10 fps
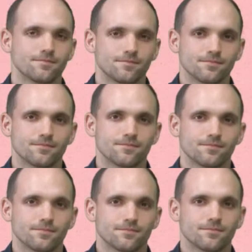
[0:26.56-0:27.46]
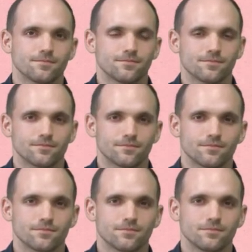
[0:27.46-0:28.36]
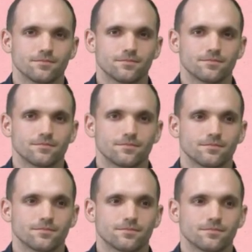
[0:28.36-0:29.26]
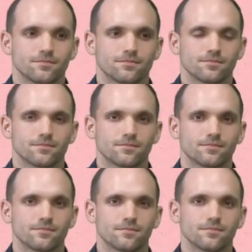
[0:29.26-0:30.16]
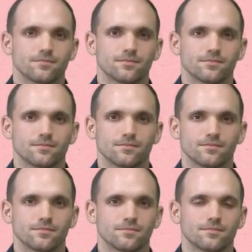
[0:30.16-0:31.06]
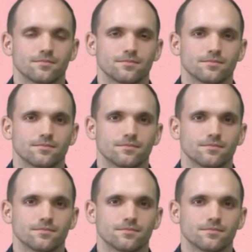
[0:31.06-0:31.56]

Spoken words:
(not speaking)